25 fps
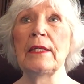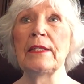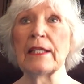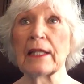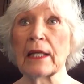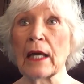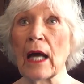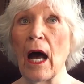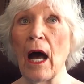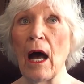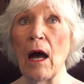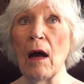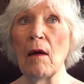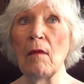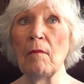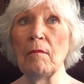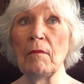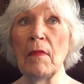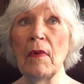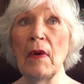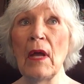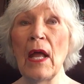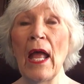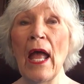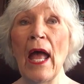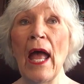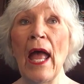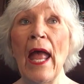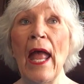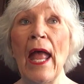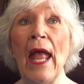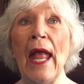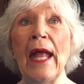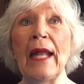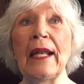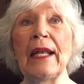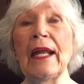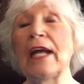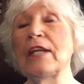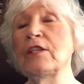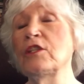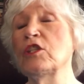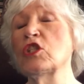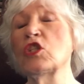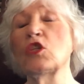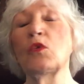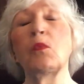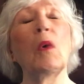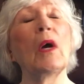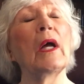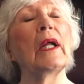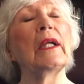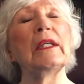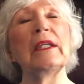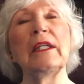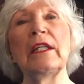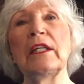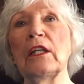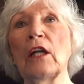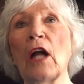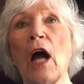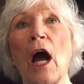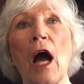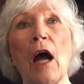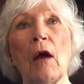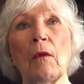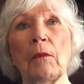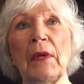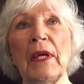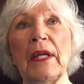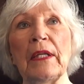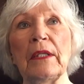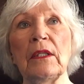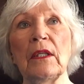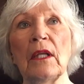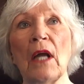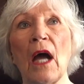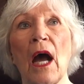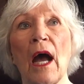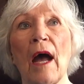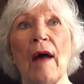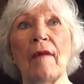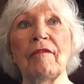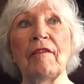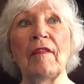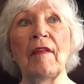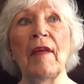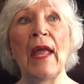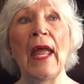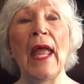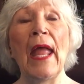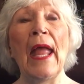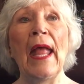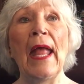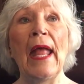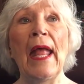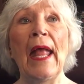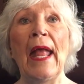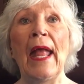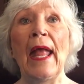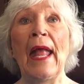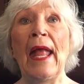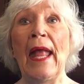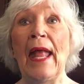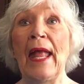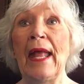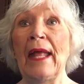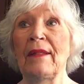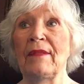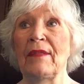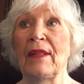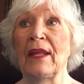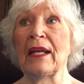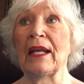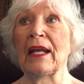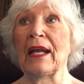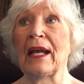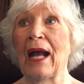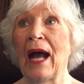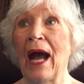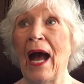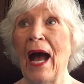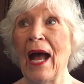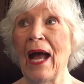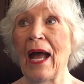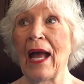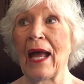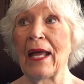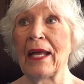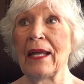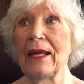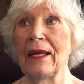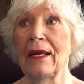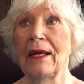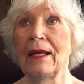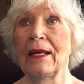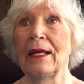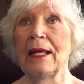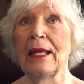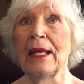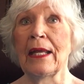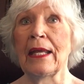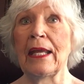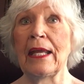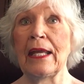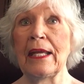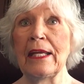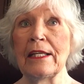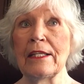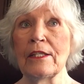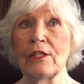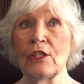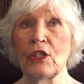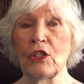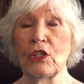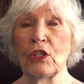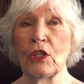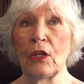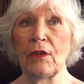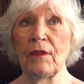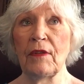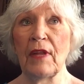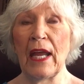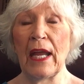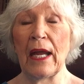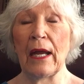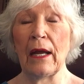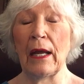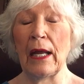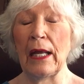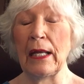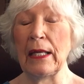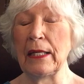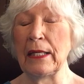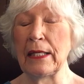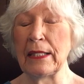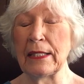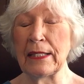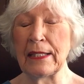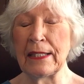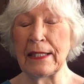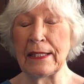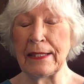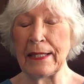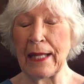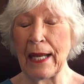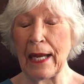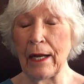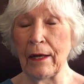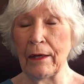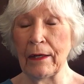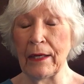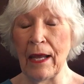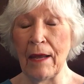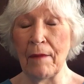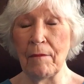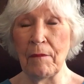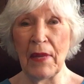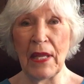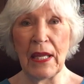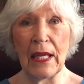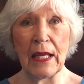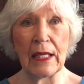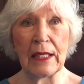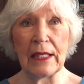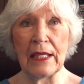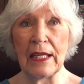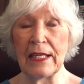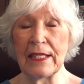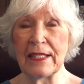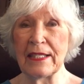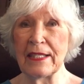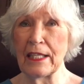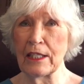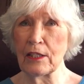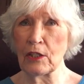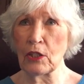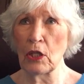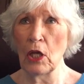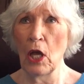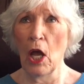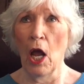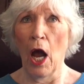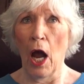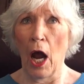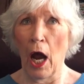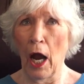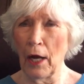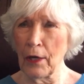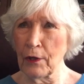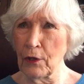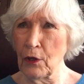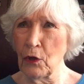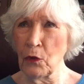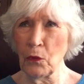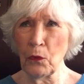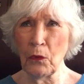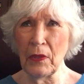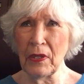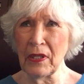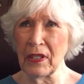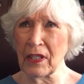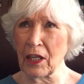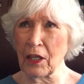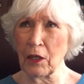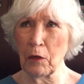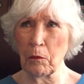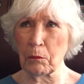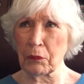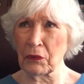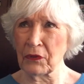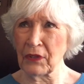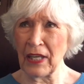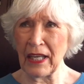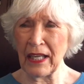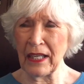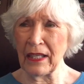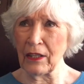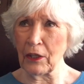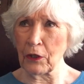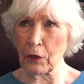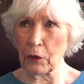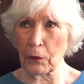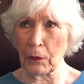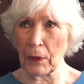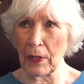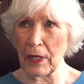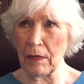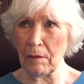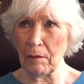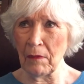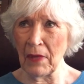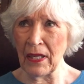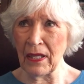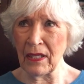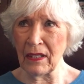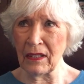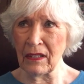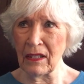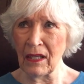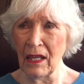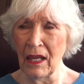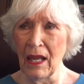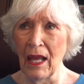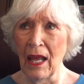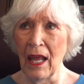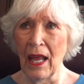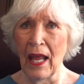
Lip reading: to come, and I just wanted it all written off. And the guy, he stood there and he stared at me and he says, "Are you in complete agreement